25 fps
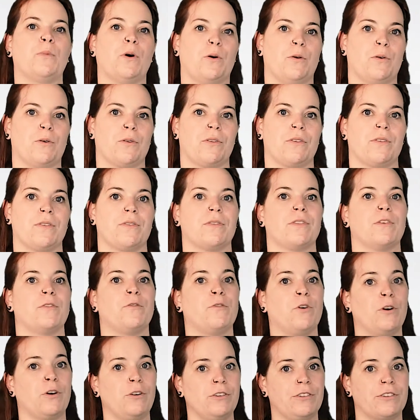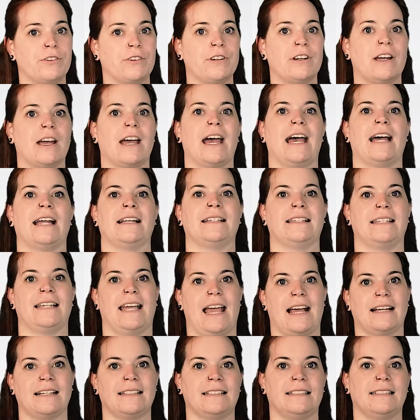both the folder and the
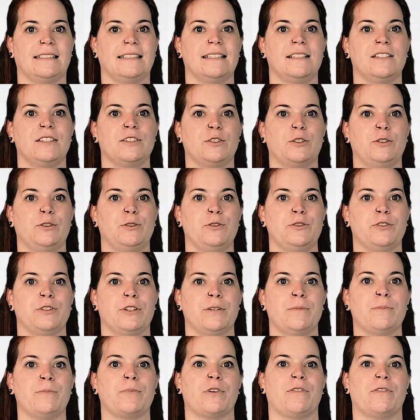Excel list solution